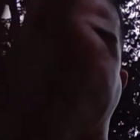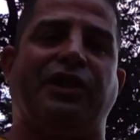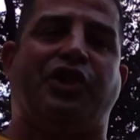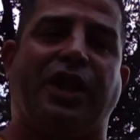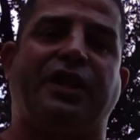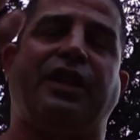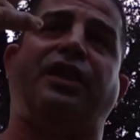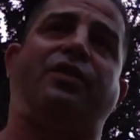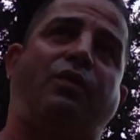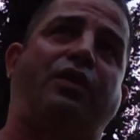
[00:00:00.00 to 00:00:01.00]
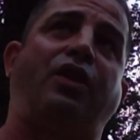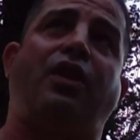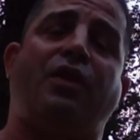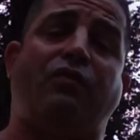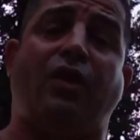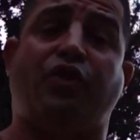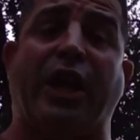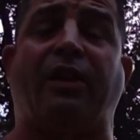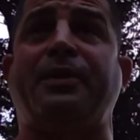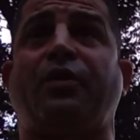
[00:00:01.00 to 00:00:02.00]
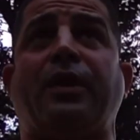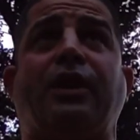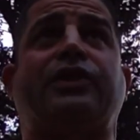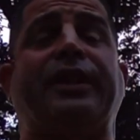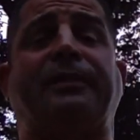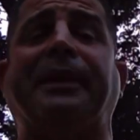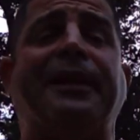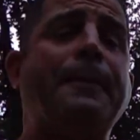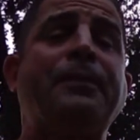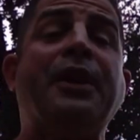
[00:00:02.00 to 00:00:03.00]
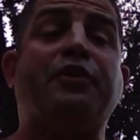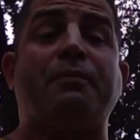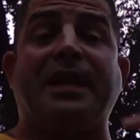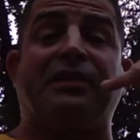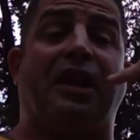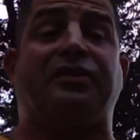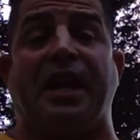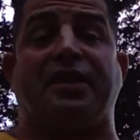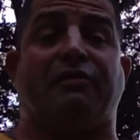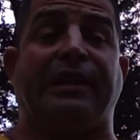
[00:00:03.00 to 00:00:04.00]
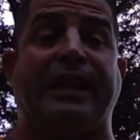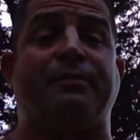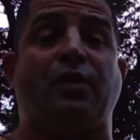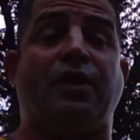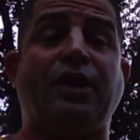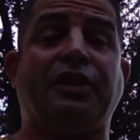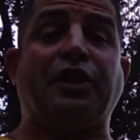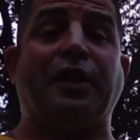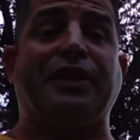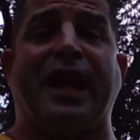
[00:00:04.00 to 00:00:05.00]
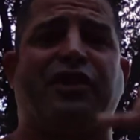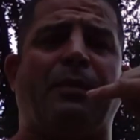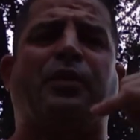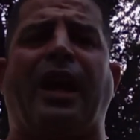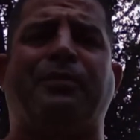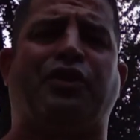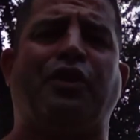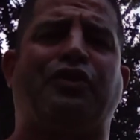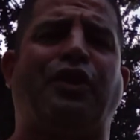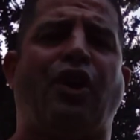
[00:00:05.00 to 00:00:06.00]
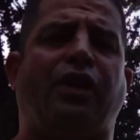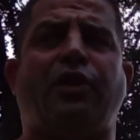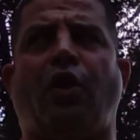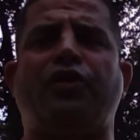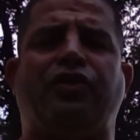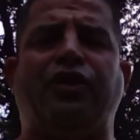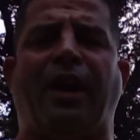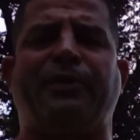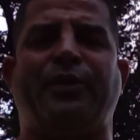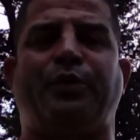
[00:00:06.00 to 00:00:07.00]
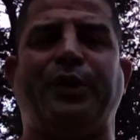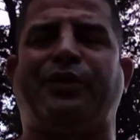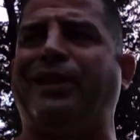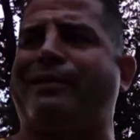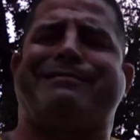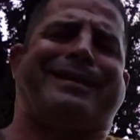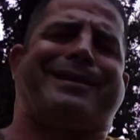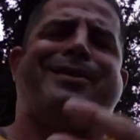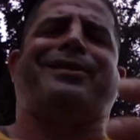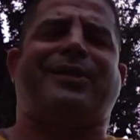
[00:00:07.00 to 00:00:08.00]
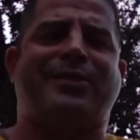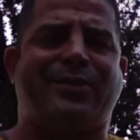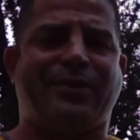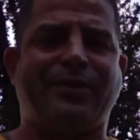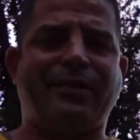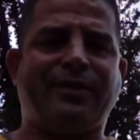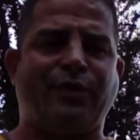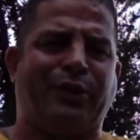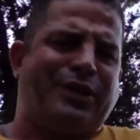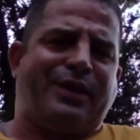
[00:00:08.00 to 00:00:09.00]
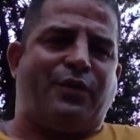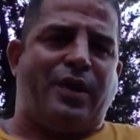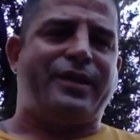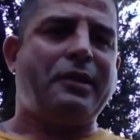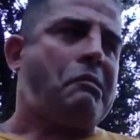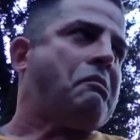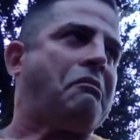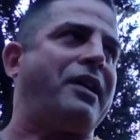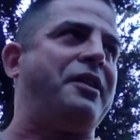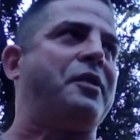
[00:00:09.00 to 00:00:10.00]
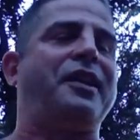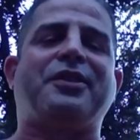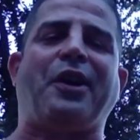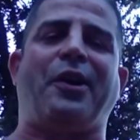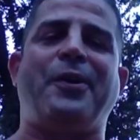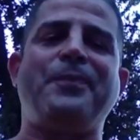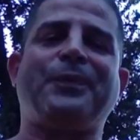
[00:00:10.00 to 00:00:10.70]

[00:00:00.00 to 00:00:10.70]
legit, and he's a gentleman, is what it looks like to me. So me and Dante, I think, relate more. You know, he's asked sometimes to Cullen, oh, is Diablo the real deal? What's Cullen gonna know? real deal of what? Anyway, so